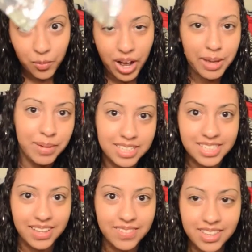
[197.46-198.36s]
Why am I
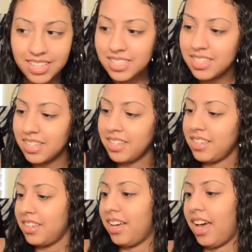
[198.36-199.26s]
saving this?
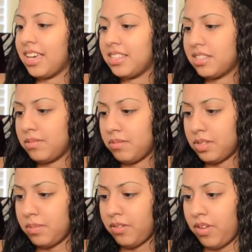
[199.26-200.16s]
I guess this one
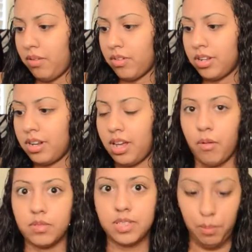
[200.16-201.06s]
was my favorite
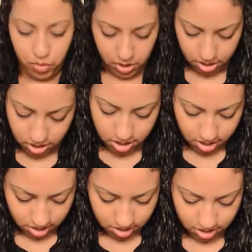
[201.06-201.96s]
at some point.
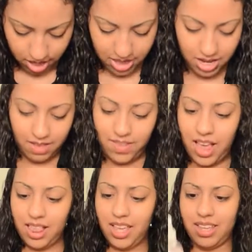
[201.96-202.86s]
And then I've
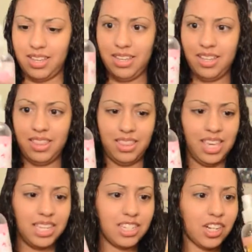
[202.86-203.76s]
got like,
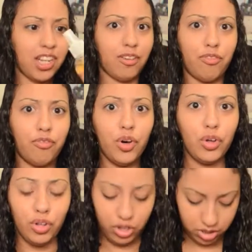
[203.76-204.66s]
these are like
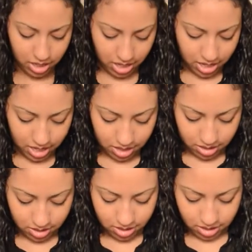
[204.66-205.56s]
full
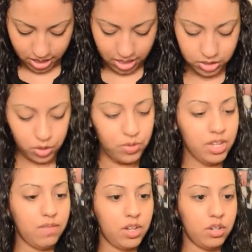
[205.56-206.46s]
that I don't
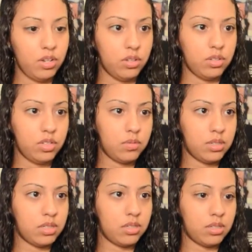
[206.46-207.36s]
even use. This
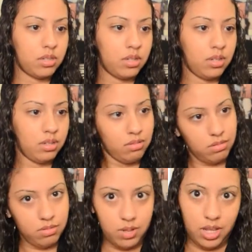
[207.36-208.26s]
one's,
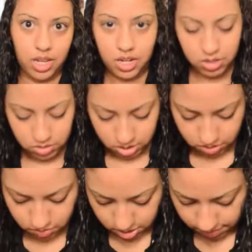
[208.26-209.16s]
well, I kind of use
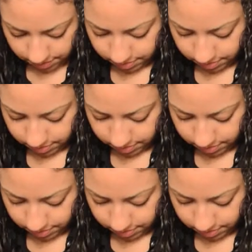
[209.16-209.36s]
this one